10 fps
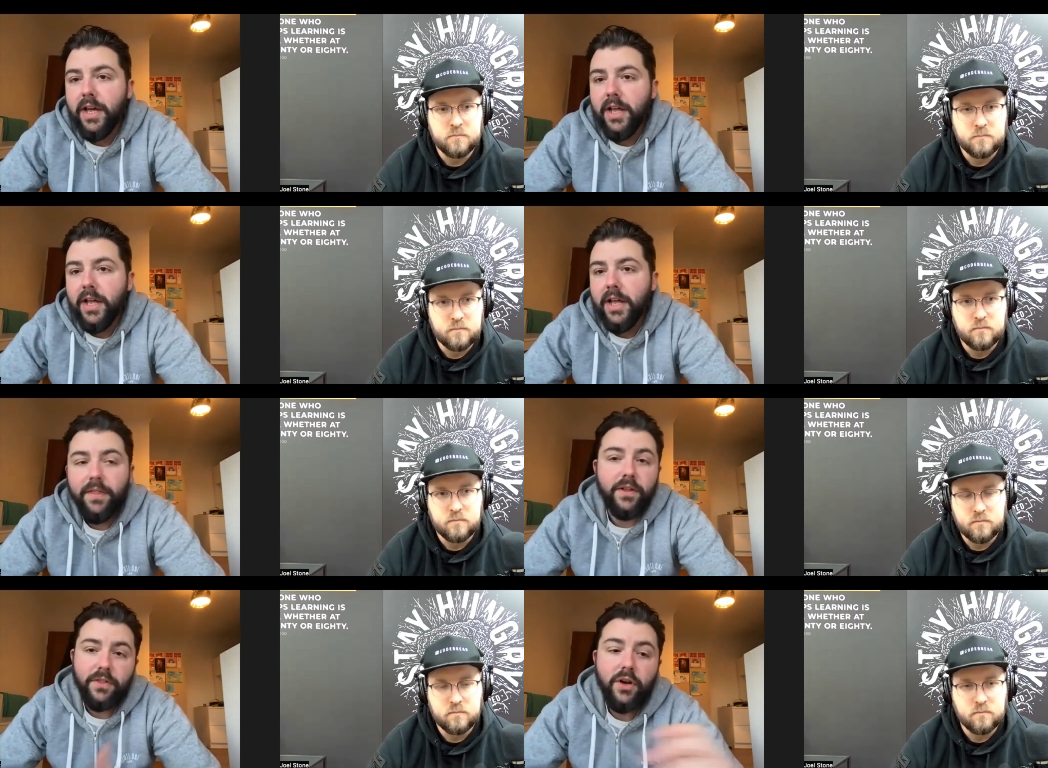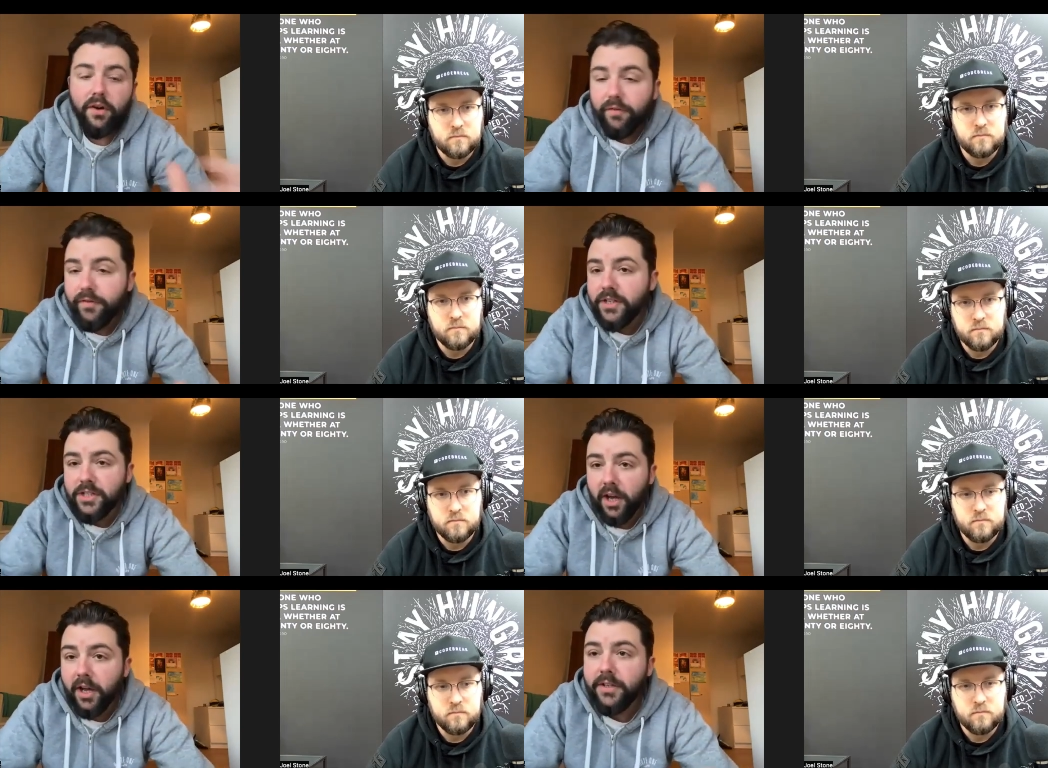Speaker 1: Like the, the coffee
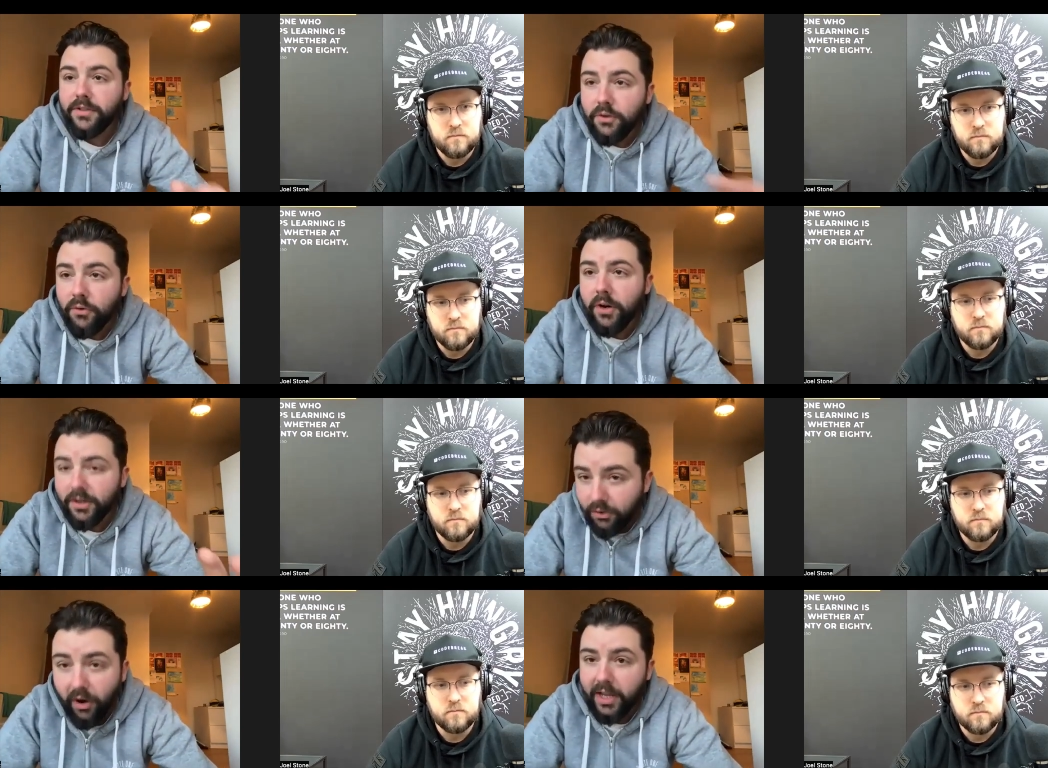side, great.